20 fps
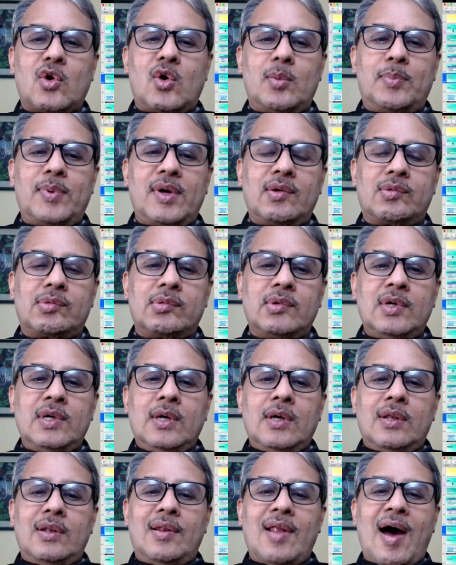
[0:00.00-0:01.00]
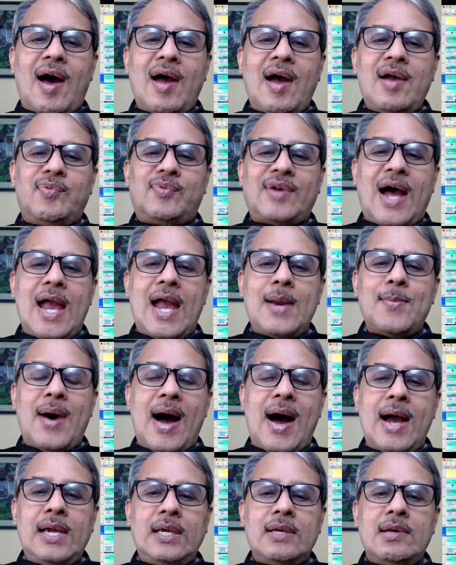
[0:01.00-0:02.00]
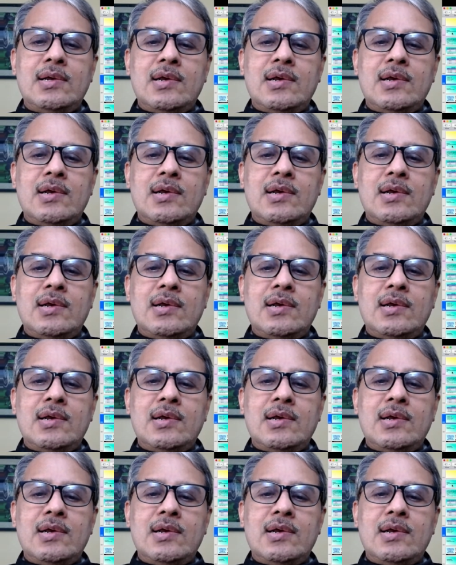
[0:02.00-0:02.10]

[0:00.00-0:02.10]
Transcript: rupees. Lifetime high,